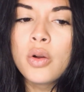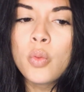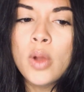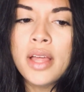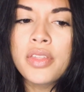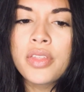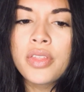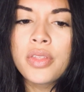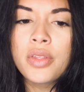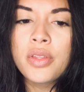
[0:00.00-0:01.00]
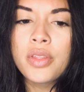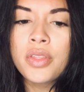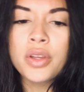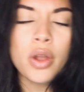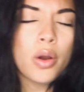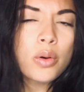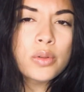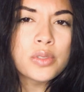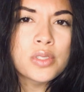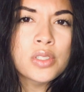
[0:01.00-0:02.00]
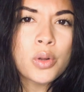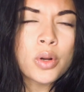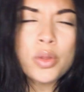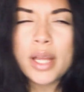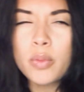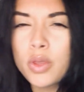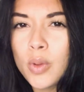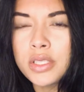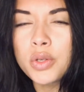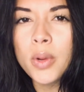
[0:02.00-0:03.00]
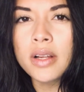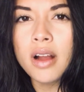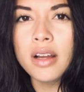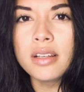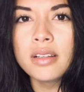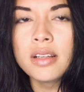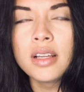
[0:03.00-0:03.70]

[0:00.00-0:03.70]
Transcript: with the codes or like with what's going on.